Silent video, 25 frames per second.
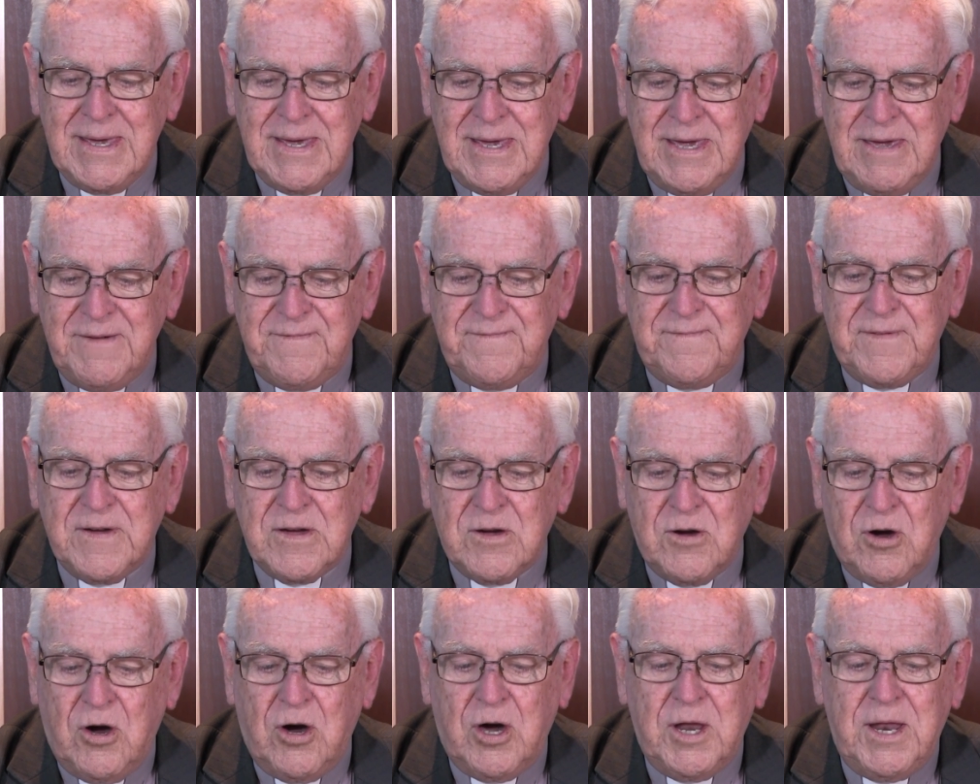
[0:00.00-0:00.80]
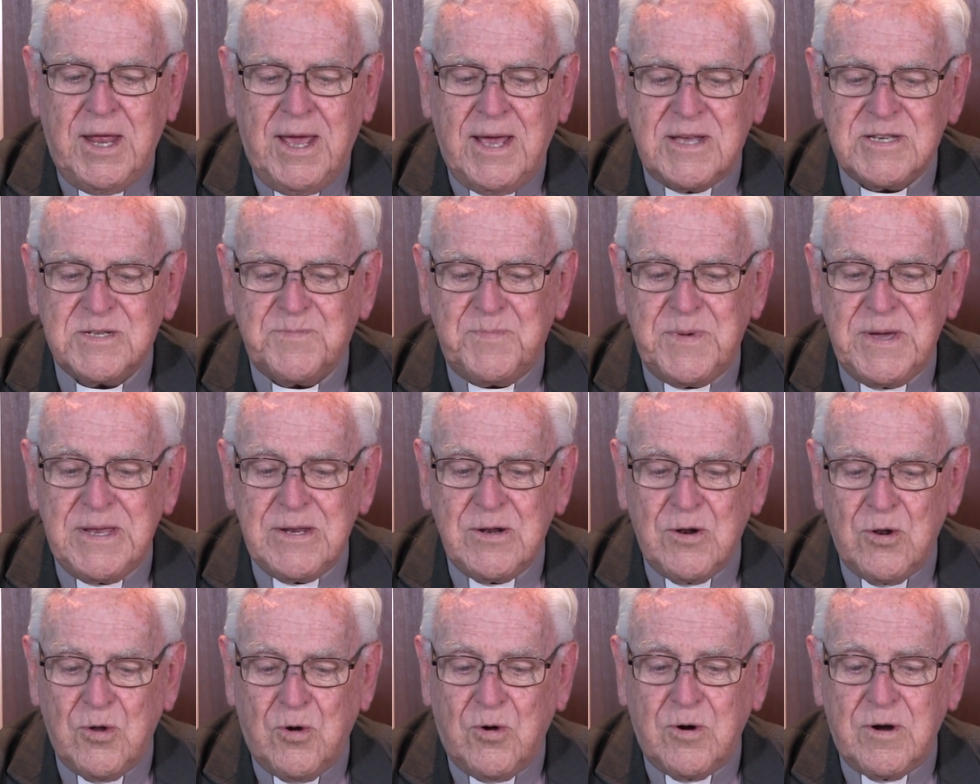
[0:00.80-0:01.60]
If God has
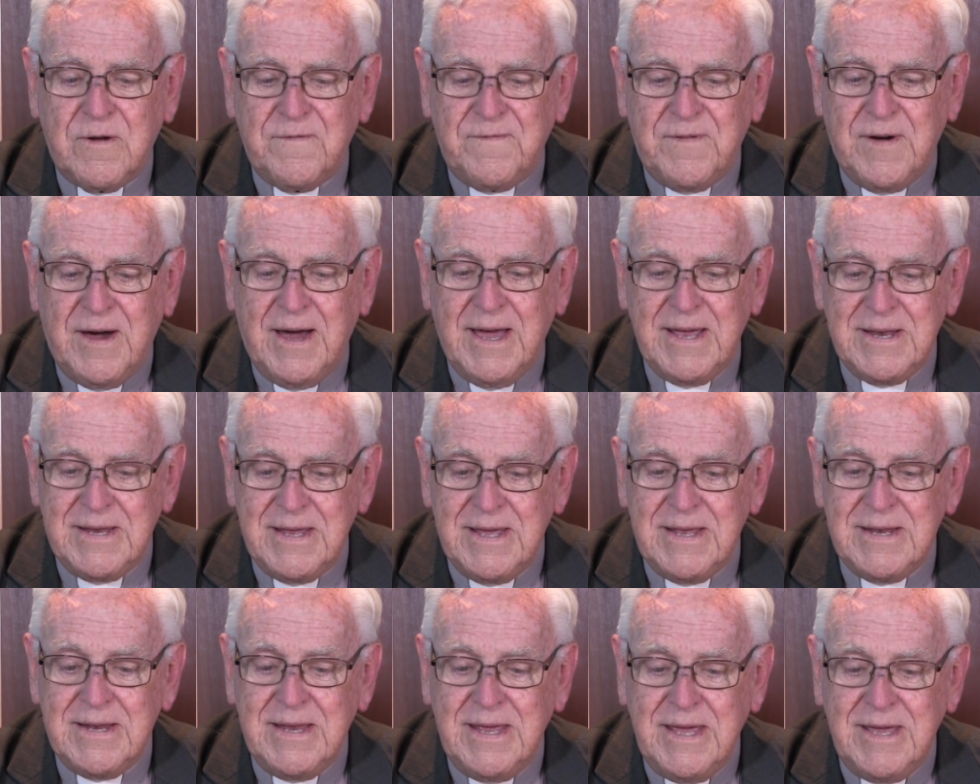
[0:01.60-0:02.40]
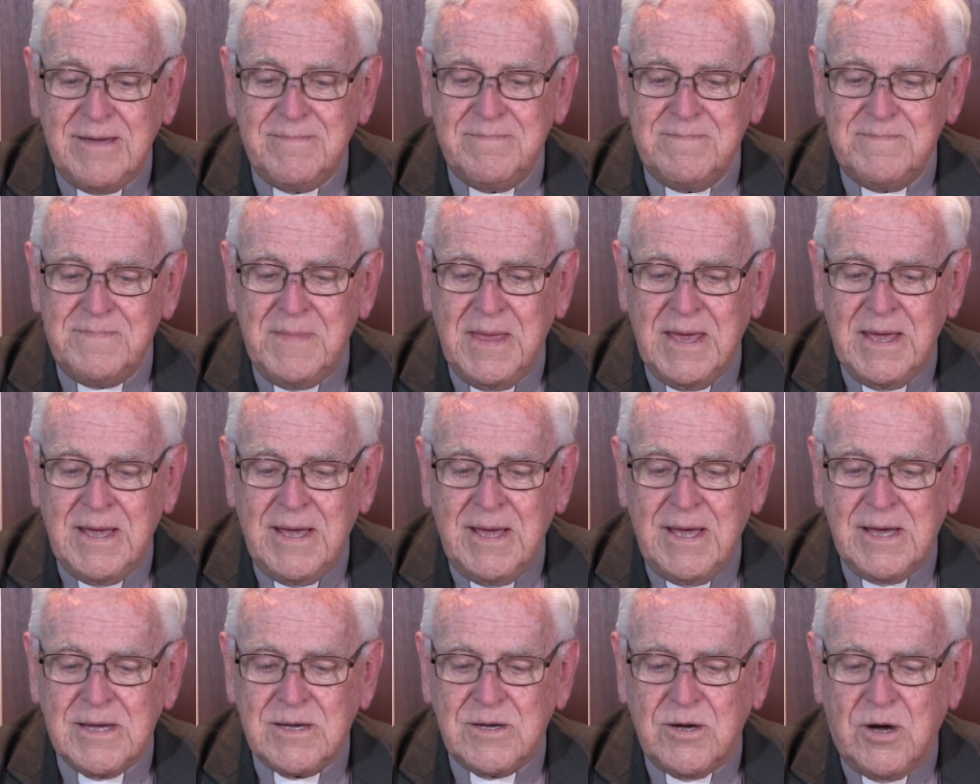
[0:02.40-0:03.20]
been glorified in him,
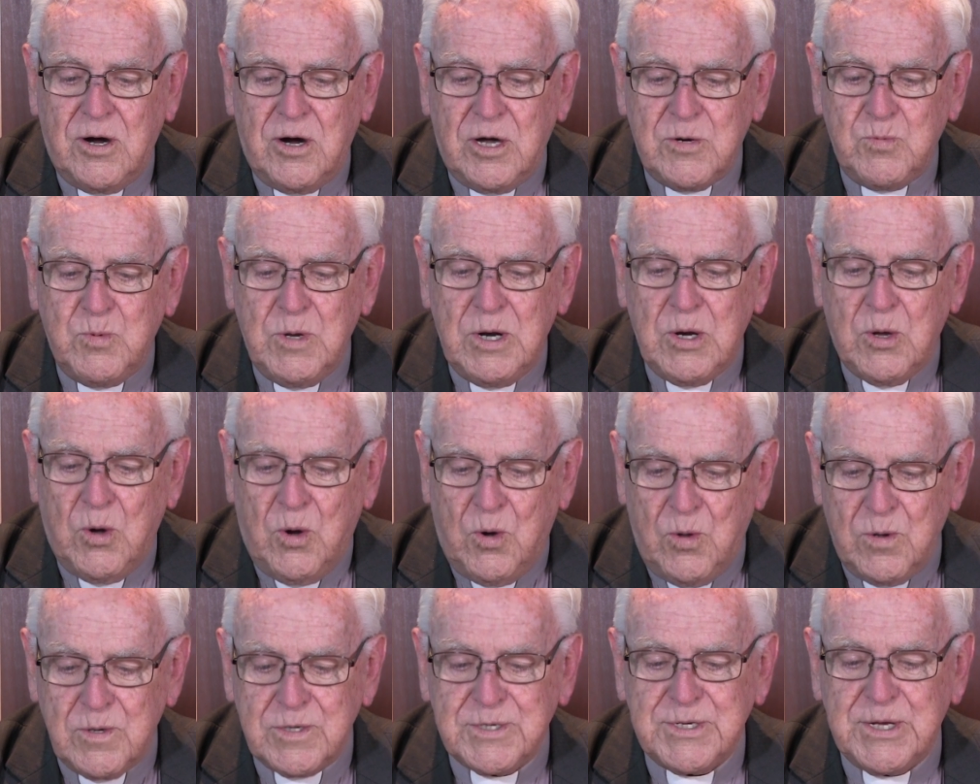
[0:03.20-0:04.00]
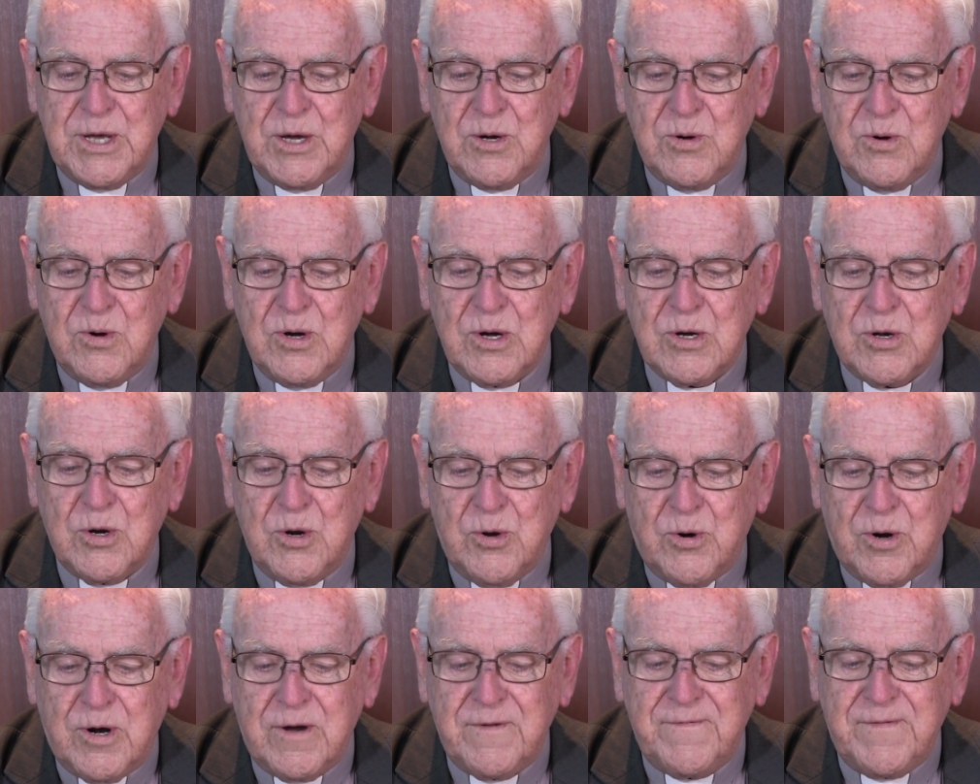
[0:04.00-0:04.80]
God will also
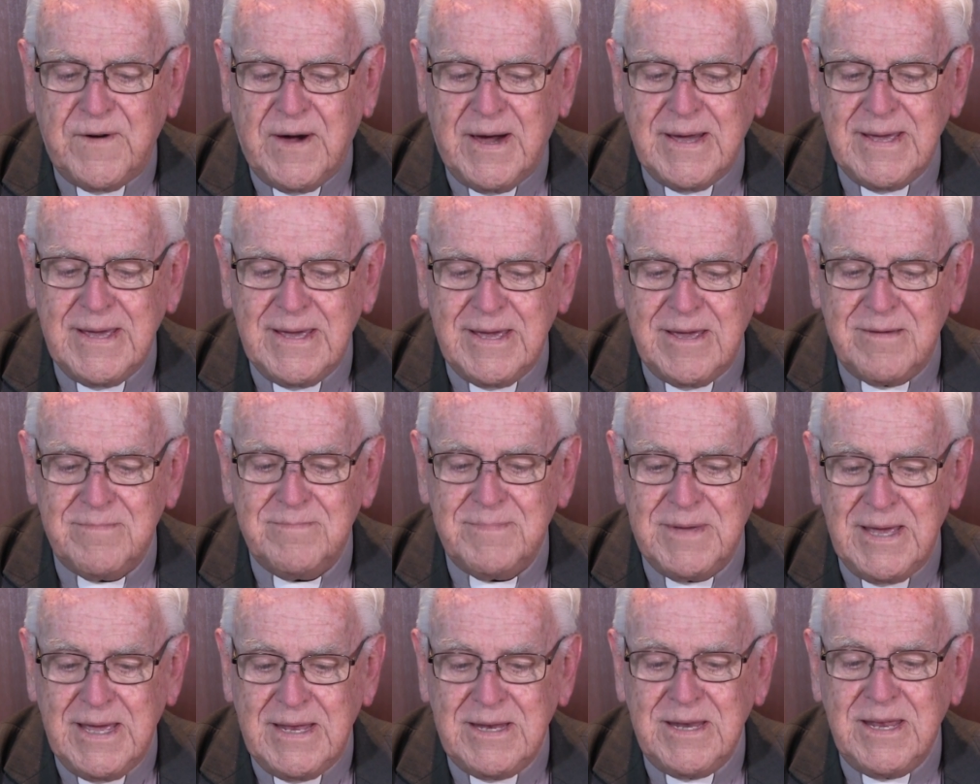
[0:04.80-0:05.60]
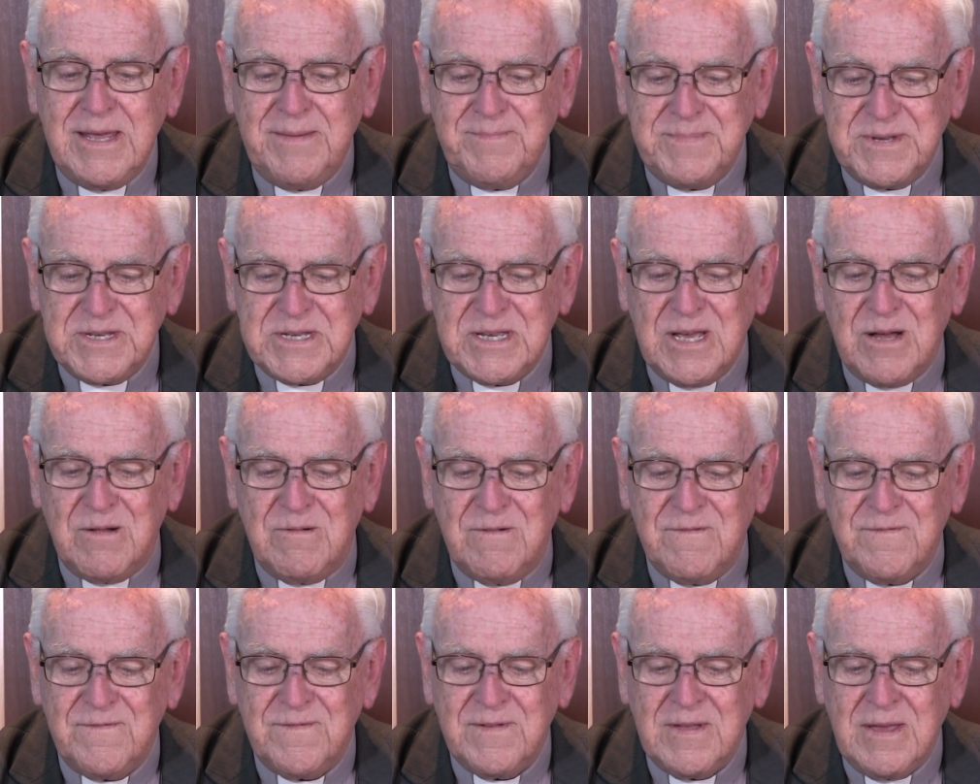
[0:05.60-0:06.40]
glorify him in
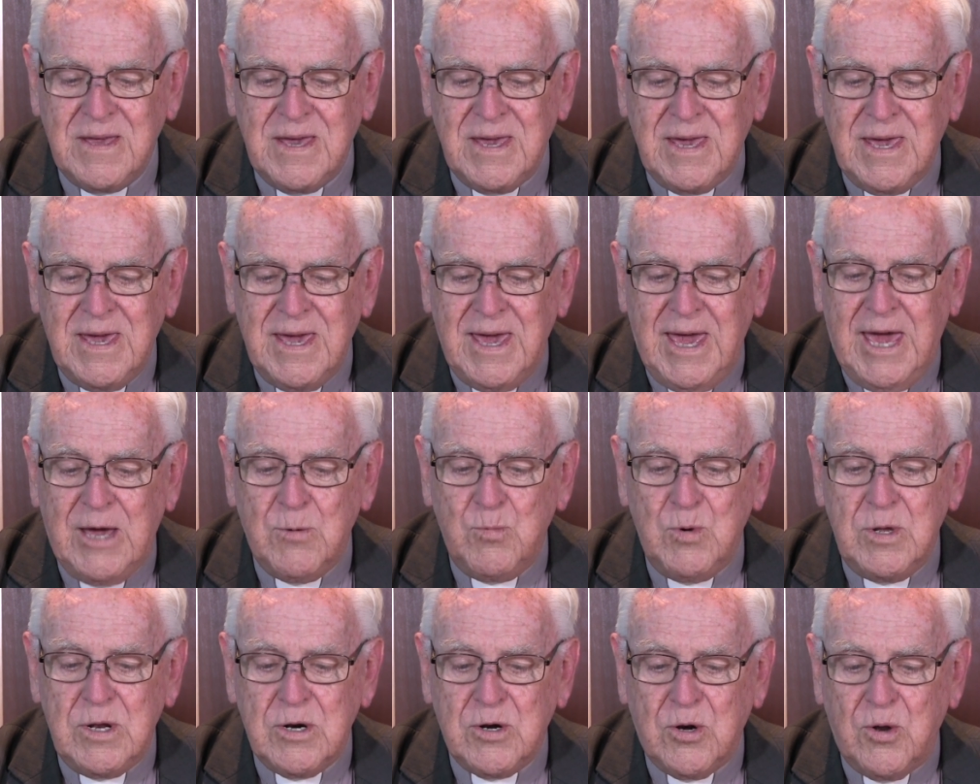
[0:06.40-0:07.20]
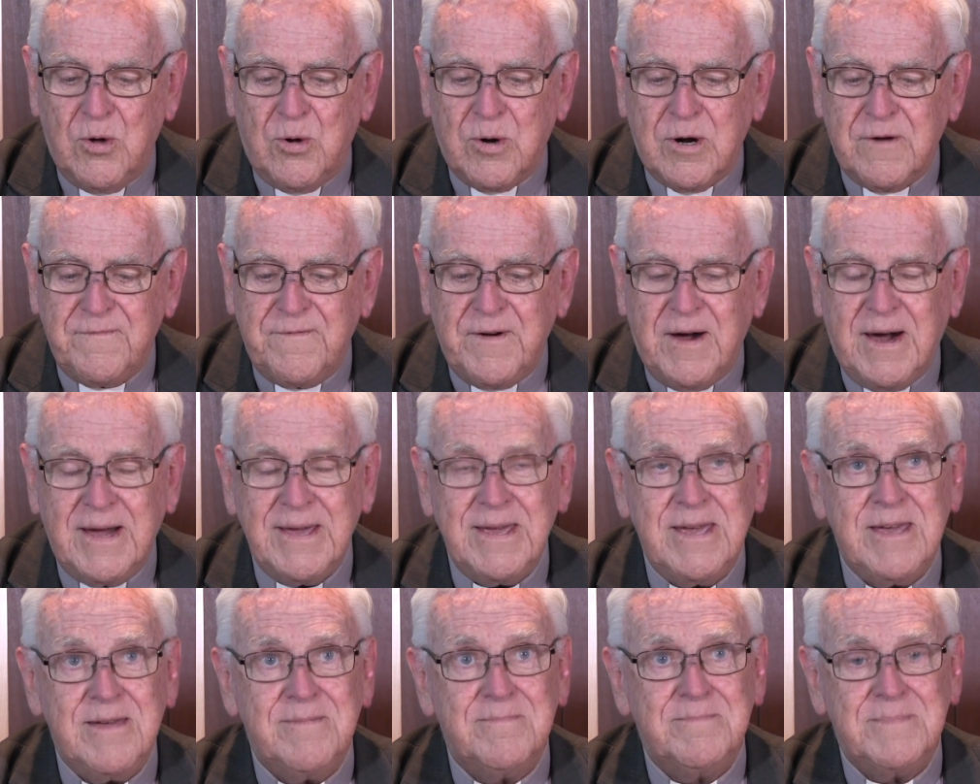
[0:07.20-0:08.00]
himself, and will
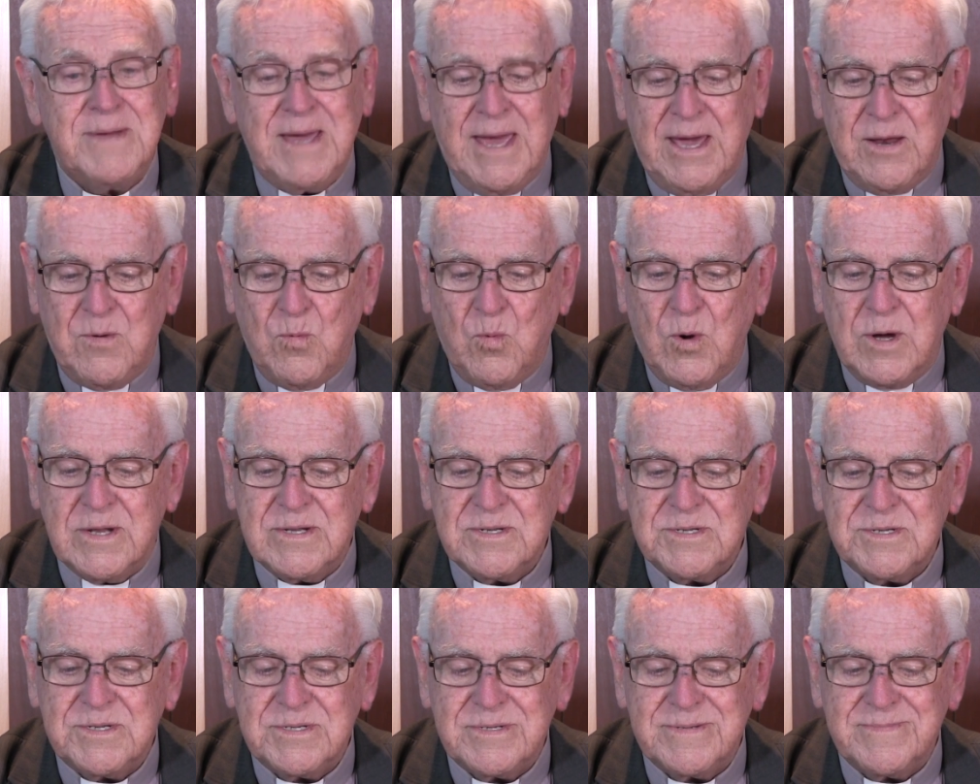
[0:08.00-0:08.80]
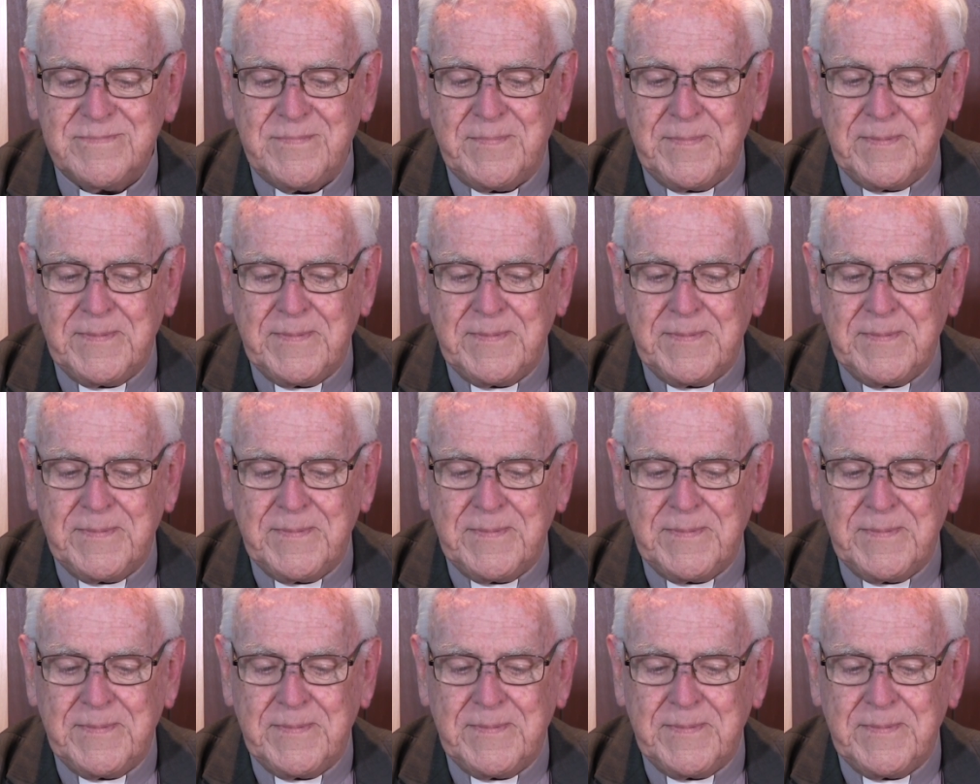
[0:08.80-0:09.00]
glorify him at once.